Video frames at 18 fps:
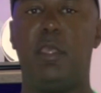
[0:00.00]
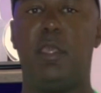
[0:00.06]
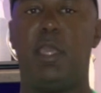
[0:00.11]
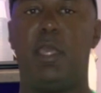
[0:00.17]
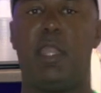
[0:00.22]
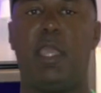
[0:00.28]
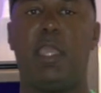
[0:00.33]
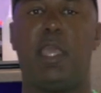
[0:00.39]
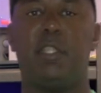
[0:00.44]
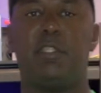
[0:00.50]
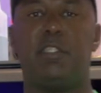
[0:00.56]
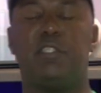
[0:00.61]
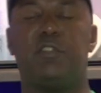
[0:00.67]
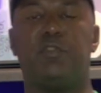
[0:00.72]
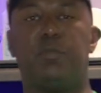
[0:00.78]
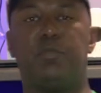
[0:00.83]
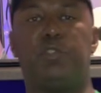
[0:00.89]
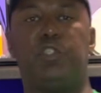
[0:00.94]
and I got this
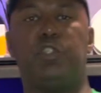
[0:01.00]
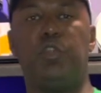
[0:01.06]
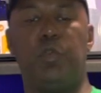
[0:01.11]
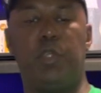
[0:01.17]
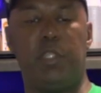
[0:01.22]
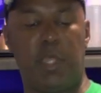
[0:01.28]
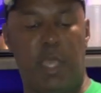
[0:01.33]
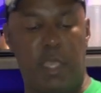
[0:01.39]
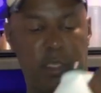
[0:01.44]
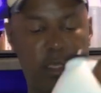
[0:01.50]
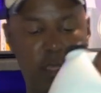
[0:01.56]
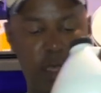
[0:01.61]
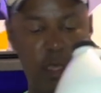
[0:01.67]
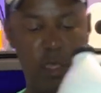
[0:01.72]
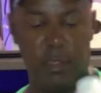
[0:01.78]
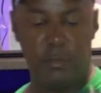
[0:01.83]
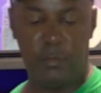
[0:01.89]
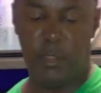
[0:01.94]
from
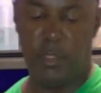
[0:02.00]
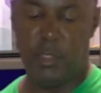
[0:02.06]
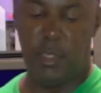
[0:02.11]
chewy.com.